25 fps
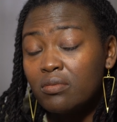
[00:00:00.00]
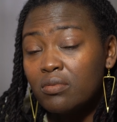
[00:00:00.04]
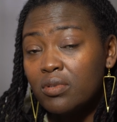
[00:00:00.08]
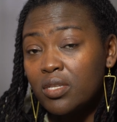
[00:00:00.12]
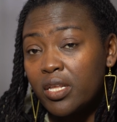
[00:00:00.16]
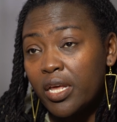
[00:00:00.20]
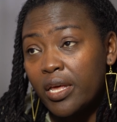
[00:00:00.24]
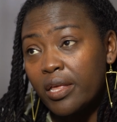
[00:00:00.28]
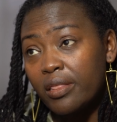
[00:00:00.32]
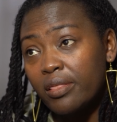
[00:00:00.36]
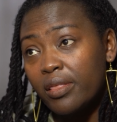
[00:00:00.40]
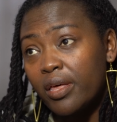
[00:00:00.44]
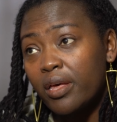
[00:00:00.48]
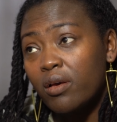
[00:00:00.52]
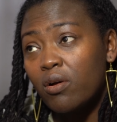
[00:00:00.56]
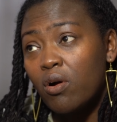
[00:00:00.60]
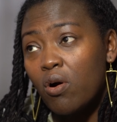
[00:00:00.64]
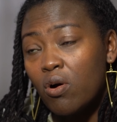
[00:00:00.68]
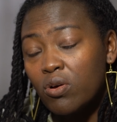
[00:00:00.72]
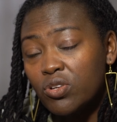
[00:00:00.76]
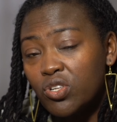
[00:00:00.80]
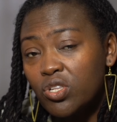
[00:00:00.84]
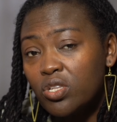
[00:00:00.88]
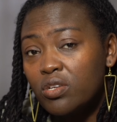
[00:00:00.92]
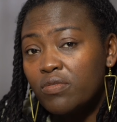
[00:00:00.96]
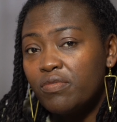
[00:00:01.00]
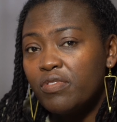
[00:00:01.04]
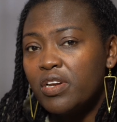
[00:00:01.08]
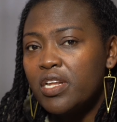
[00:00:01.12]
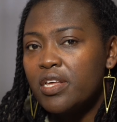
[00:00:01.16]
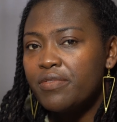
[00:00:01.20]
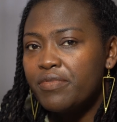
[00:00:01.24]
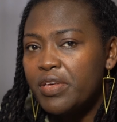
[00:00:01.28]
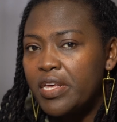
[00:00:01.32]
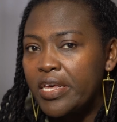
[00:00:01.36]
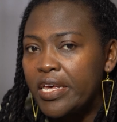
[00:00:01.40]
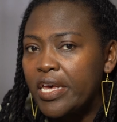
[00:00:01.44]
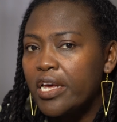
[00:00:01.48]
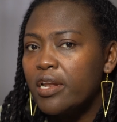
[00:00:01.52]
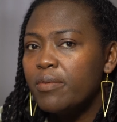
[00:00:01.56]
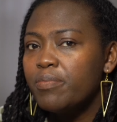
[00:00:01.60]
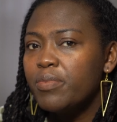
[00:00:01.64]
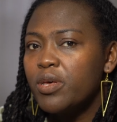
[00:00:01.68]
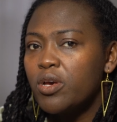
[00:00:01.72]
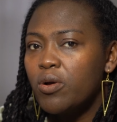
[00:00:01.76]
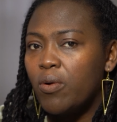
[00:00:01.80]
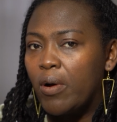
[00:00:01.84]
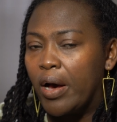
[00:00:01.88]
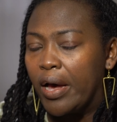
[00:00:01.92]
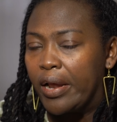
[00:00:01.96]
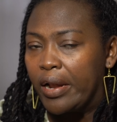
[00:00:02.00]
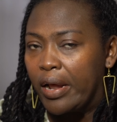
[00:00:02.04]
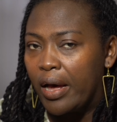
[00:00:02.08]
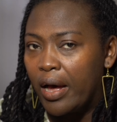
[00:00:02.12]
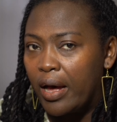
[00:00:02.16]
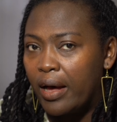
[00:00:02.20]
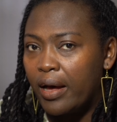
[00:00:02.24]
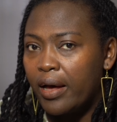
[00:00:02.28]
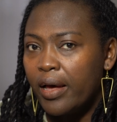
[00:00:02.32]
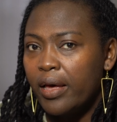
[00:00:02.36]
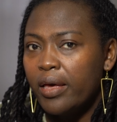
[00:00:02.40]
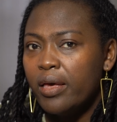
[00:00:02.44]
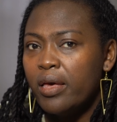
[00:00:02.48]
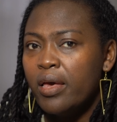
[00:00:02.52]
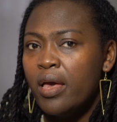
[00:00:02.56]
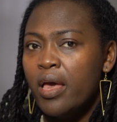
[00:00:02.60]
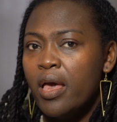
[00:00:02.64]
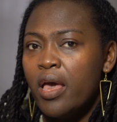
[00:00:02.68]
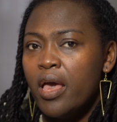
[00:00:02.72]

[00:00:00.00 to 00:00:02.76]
the cost of living can be quite high.